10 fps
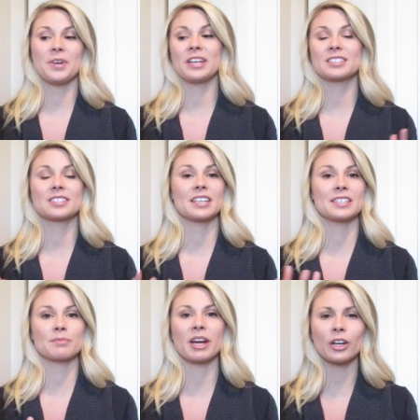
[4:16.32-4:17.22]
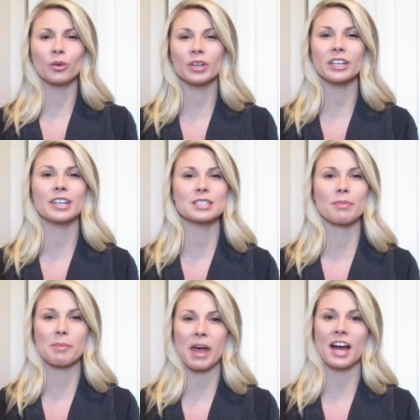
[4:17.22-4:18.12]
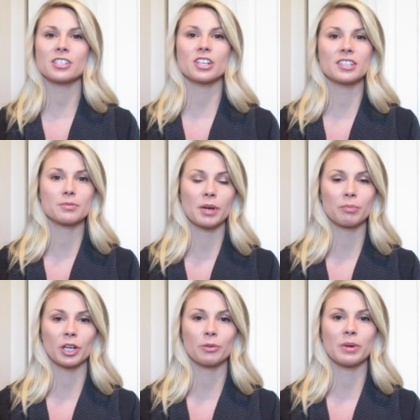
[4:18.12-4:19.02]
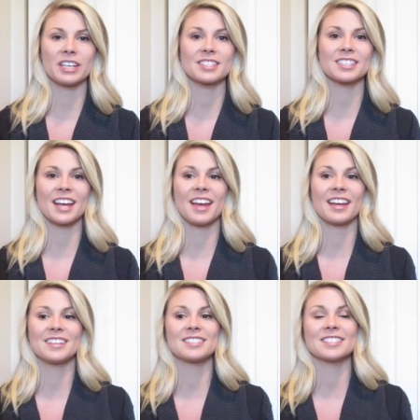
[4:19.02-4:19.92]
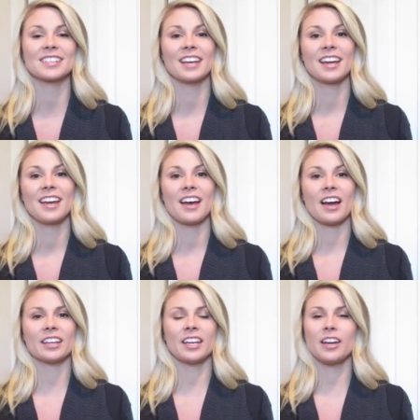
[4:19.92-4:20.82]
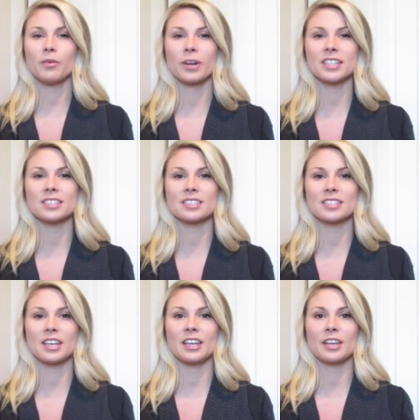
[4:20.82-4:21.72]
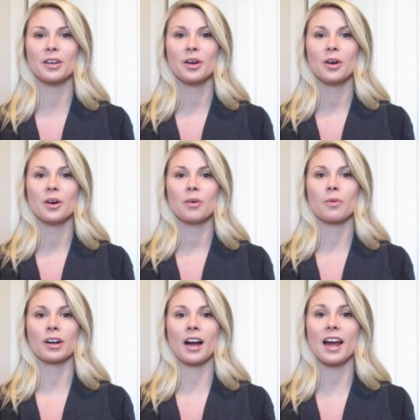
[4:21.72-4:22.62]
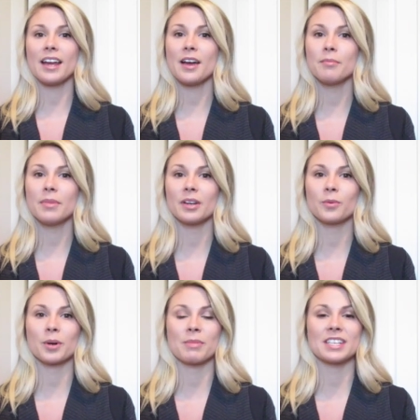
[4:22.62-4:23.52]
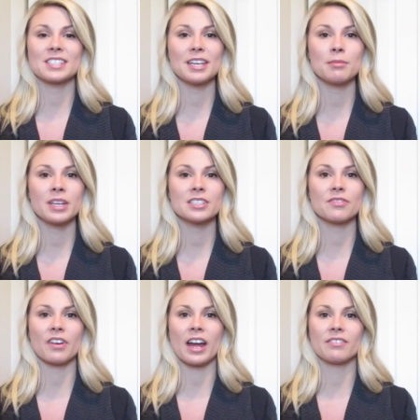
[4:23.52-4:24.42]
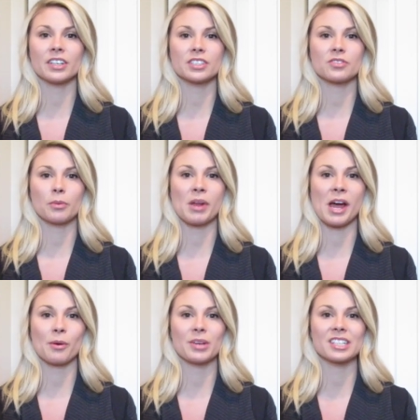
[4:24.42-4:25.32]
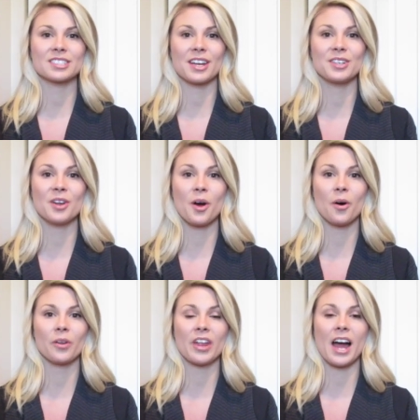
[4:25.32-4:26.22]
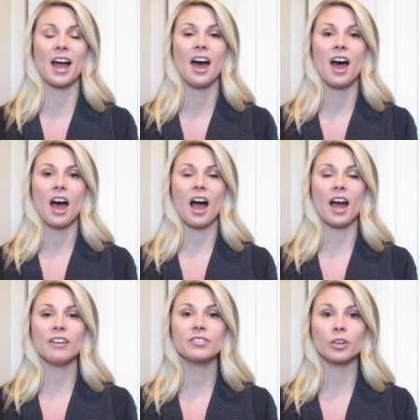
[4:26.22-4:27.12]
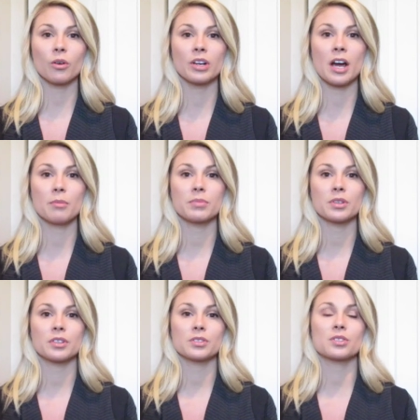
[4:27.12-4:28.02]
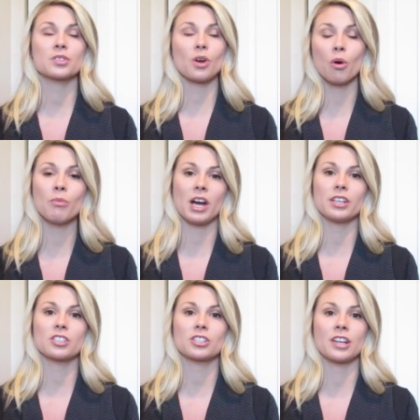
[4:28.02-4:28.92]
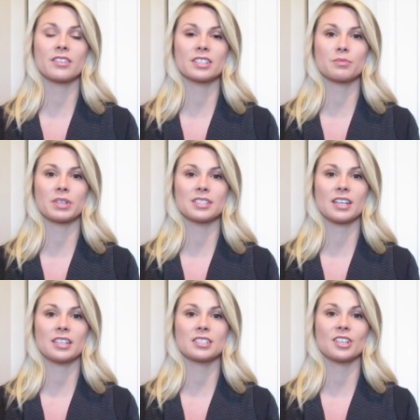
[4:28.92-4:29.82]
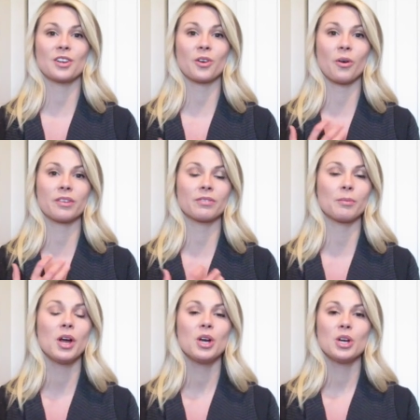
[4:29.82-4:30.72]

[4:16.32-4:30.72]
it's it's my career, it's my passion, it's my purpose, and I can't wait to see where I am and where my team is five years from now because I know that I've grown up so much in this business, you know, going from